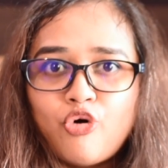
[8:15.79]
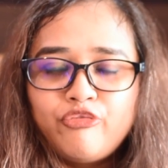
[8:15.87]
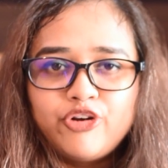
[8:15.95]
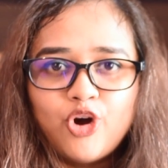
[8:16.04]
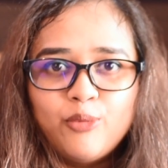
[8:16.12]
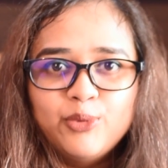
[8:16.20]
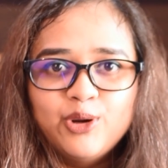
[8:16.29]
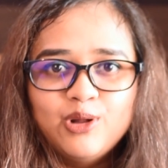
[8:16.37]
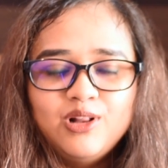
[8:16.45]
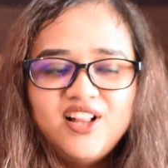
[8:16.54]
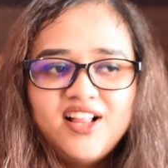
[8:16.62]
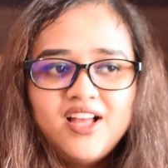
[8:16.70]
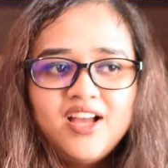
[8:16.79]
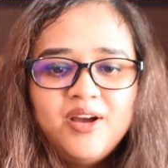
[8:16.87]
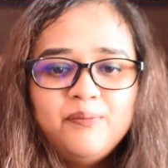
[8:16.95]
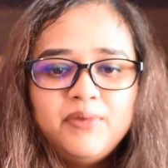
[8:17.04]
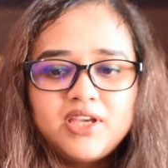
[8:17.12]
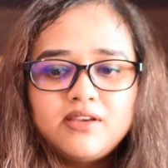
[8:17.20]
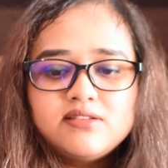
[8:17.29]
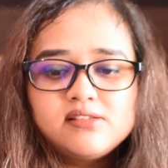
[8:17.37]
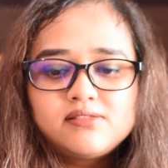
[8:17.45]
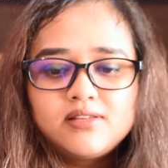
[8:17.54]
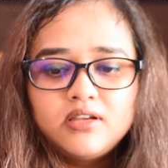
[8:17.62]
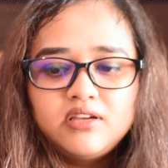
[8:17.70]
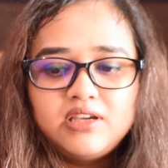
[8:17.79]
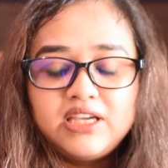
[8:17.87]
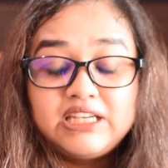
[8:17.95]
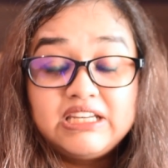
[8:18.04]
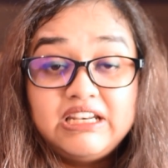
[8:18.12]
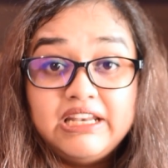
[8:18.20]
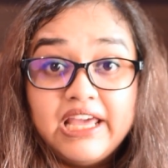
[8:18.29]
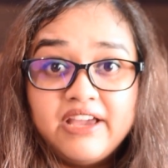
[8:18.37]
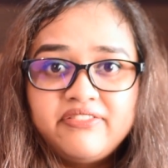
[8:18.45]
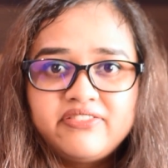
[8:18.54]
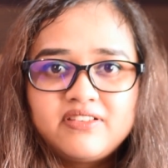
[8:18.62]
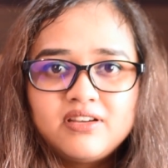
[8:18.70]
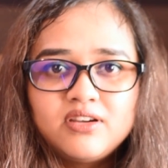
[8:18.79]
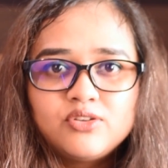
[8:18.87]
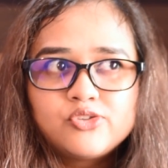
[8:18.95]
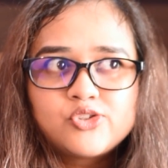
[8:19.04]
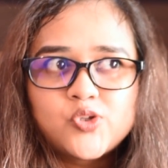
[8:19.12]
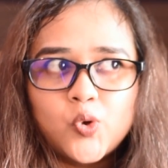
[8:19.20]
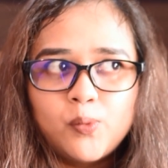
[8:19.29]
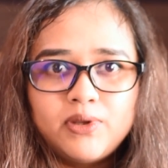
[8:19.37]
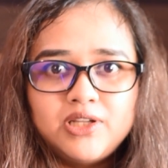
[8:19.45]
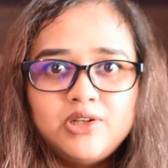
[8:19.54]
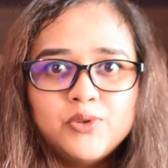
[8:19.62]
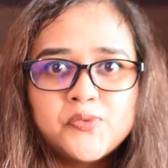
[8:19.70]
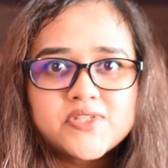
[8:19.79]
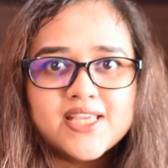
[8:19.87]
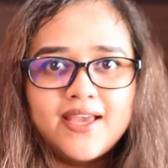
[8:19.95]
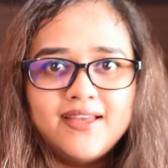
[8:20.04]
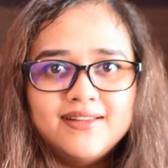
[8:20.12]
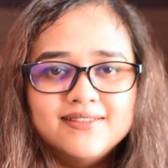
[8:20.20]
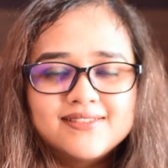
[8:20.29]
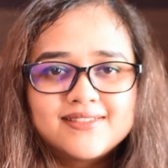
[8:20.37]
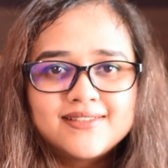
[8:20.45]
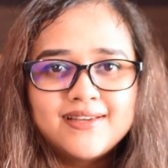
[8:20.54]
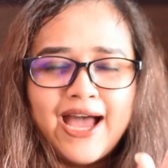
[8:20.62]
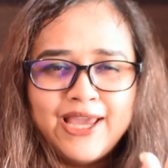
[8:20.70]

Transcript: phenomenal because it left so many loose ends.